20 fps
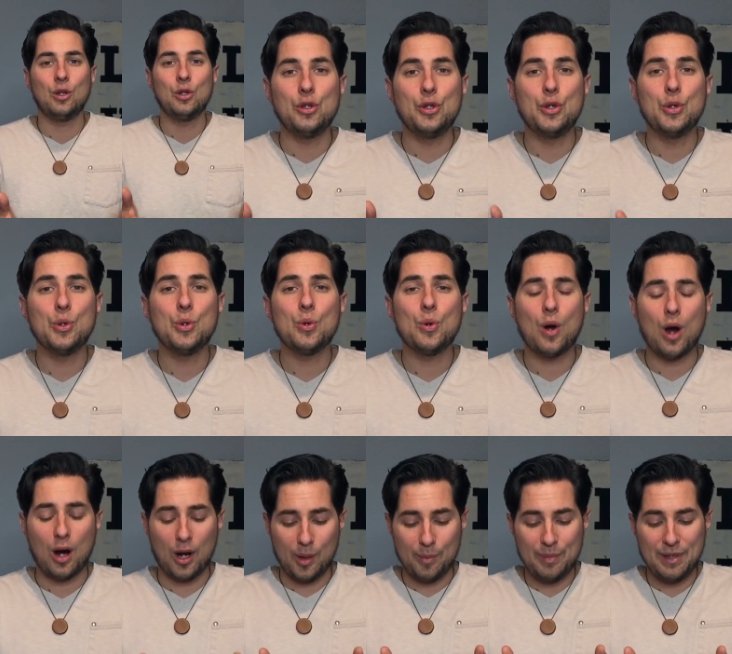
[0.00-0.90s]

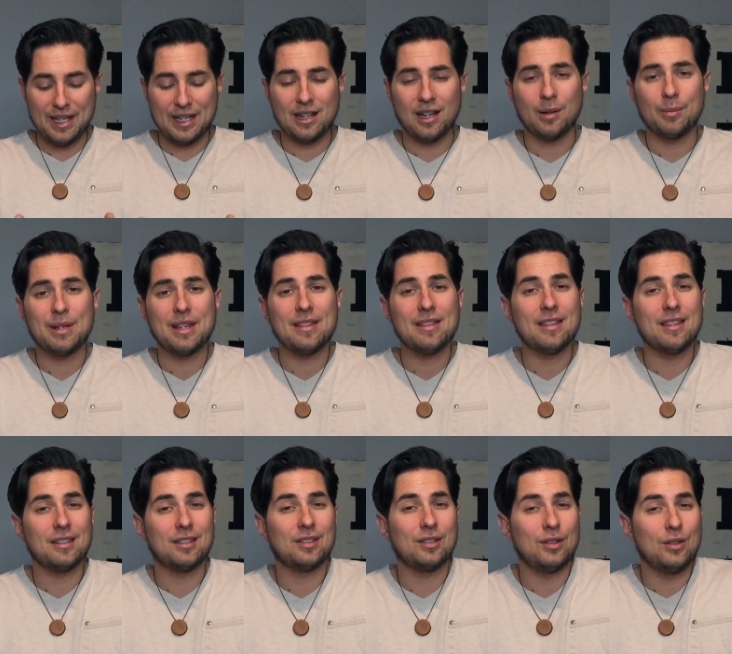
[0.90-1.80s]
You are becoming
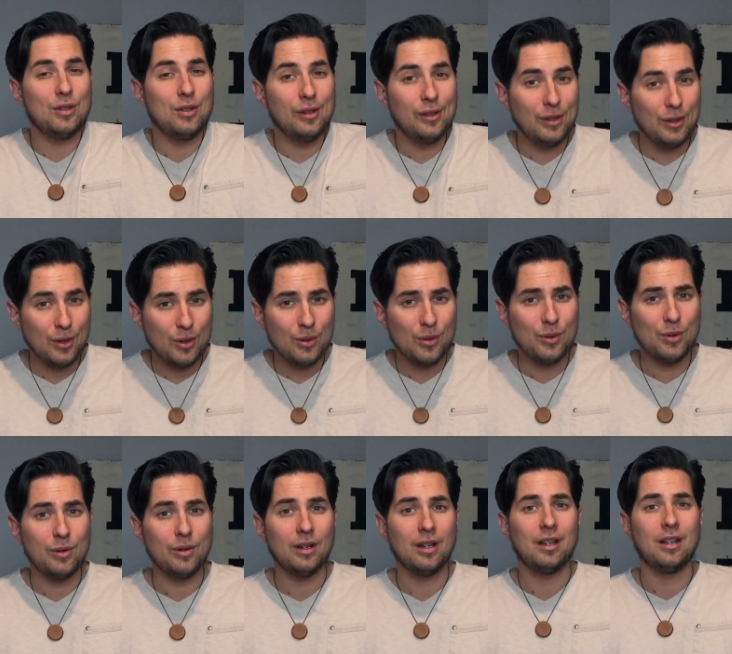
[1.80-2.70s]
this
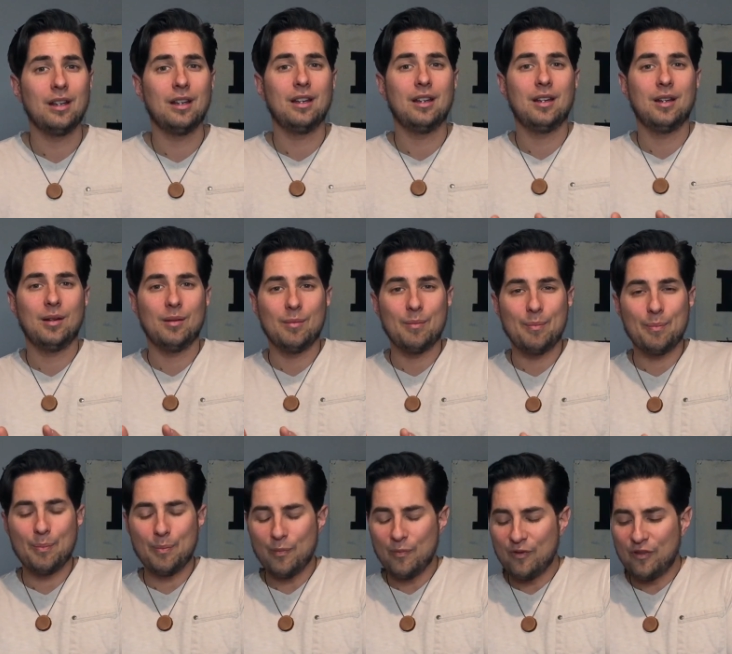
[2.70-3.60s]
new
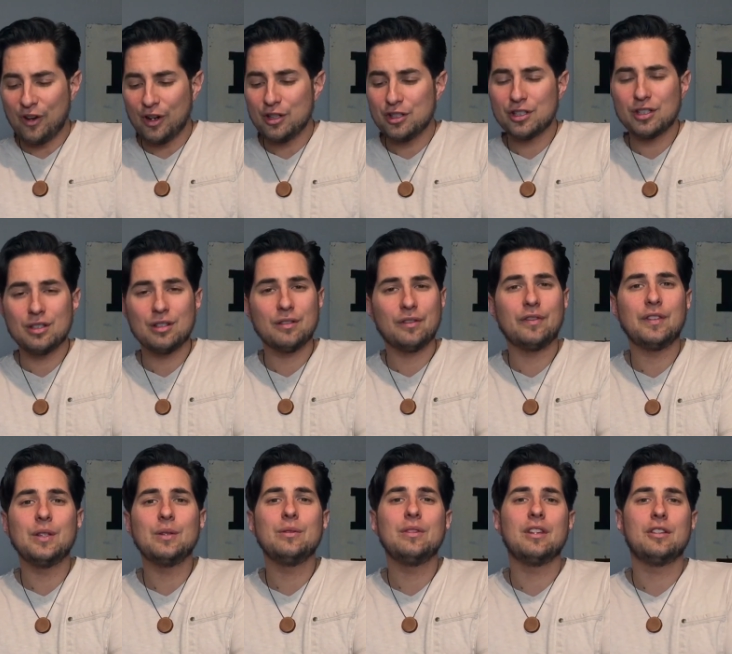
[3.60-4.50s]
version
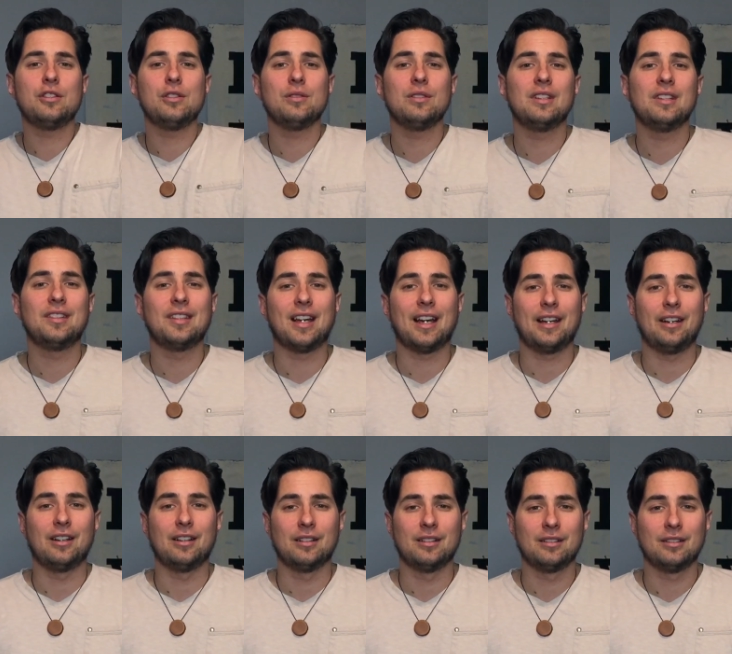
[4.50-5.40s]
of you that you
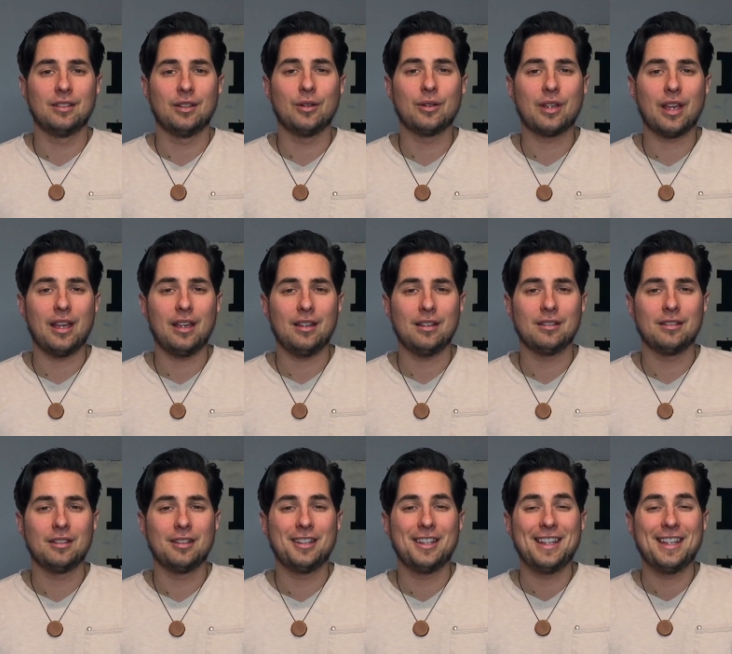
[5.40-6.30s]
desire, okay?